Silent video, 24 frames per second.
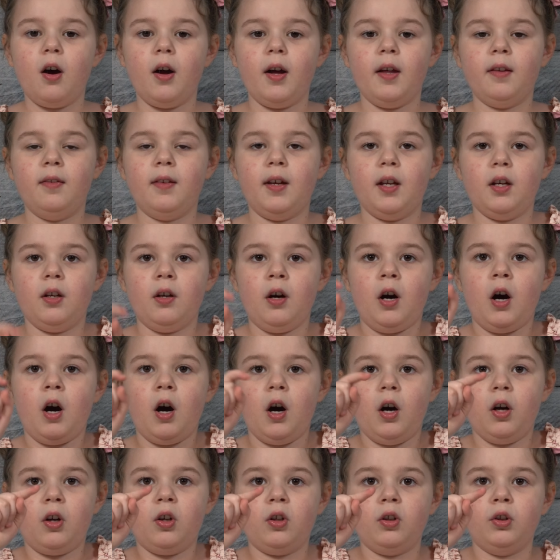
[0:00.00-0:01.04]
and then
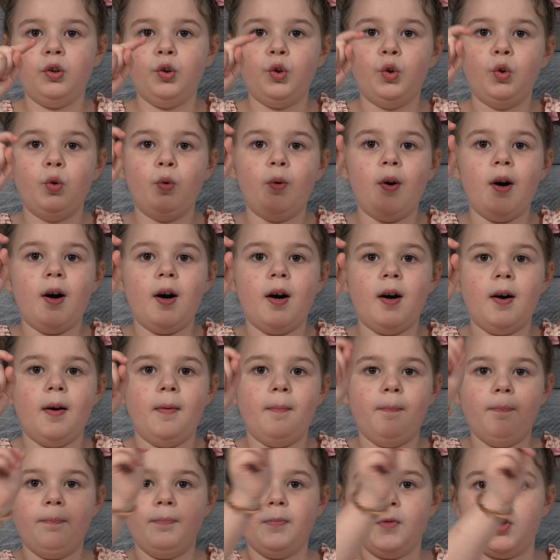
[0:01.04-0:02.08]
hot glue
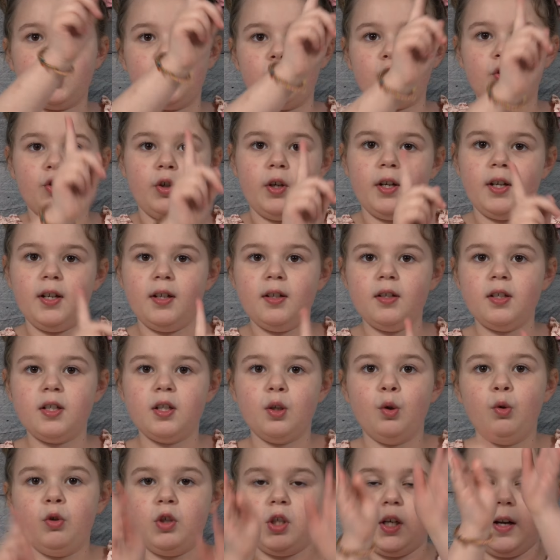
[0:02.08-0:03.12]
um, strings
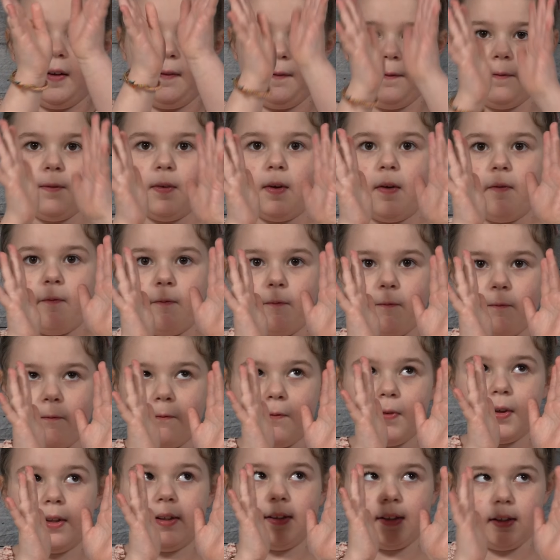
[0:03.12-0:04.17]
you should have
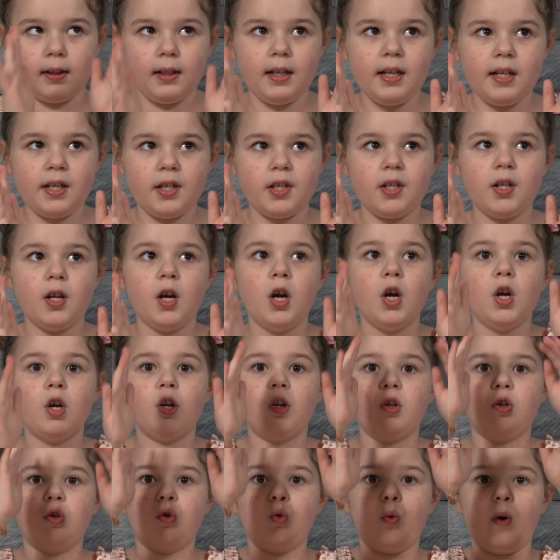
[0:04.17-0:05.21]
at least
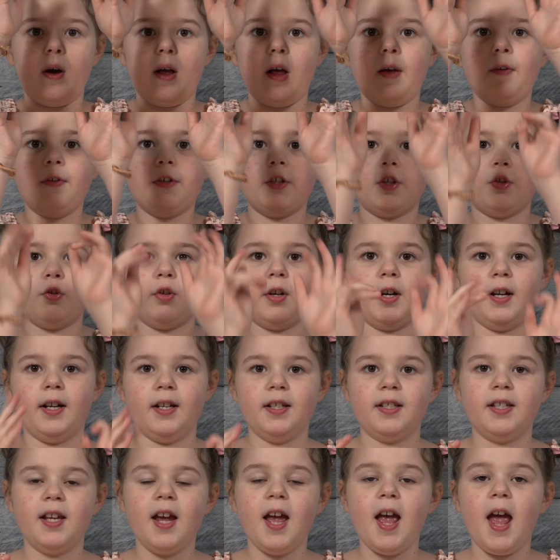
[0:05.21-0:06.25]
12
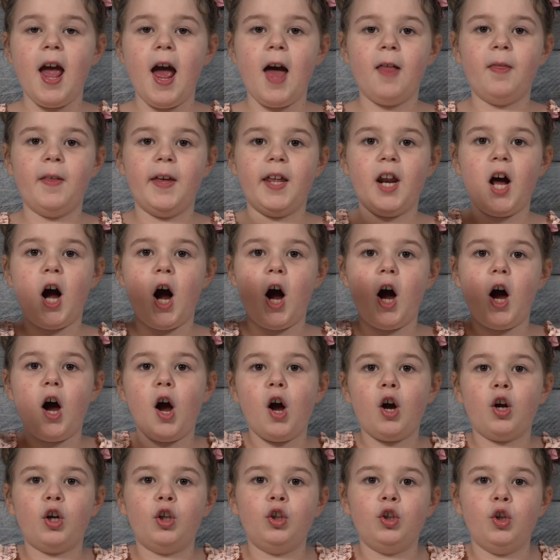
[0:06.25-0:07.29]
strings and then
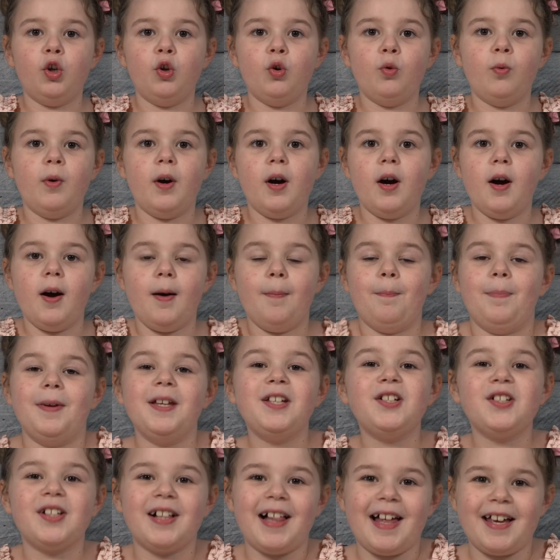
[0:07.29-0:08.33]
hot glue uh,
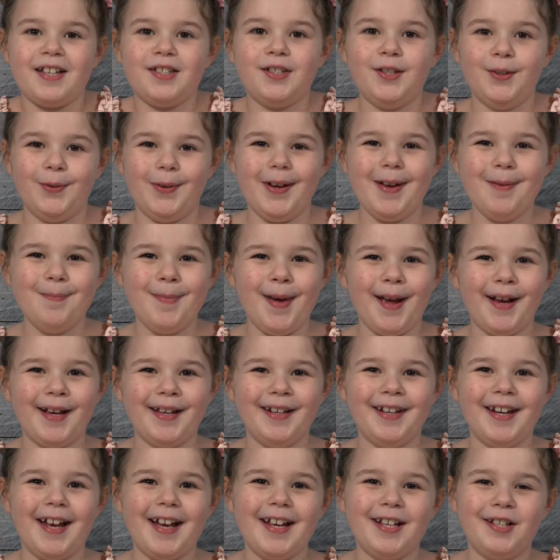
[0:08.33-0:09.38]
beach glass to it and make a
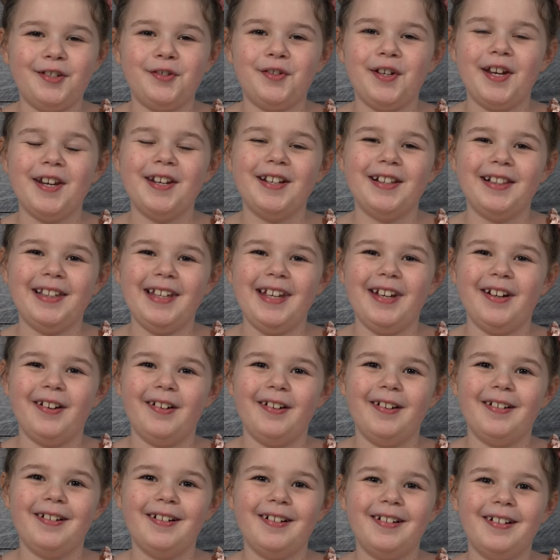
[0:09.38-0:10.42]
nice
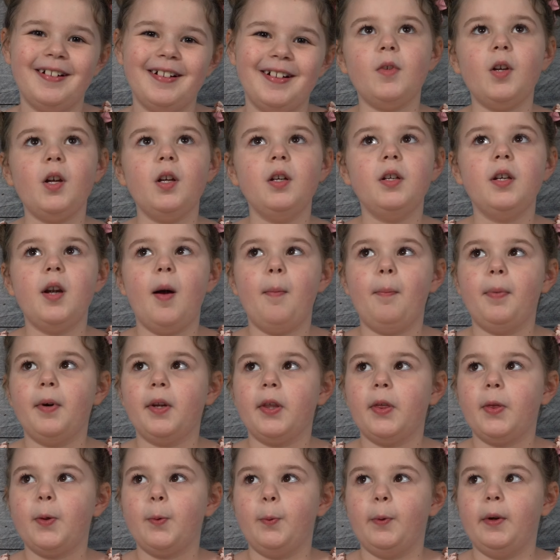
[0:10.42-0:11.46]
chandelier number
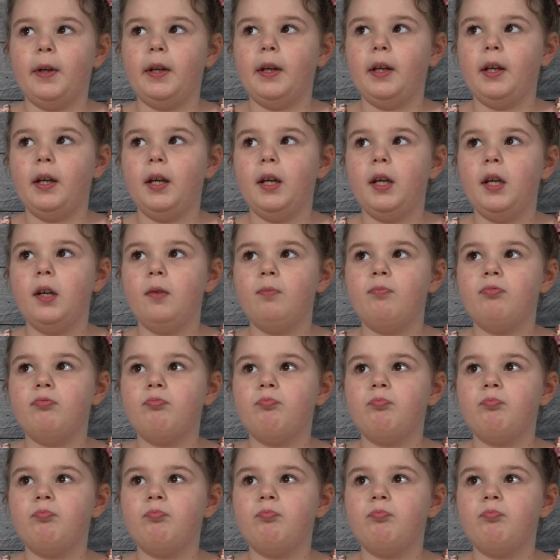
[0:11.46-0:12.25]
three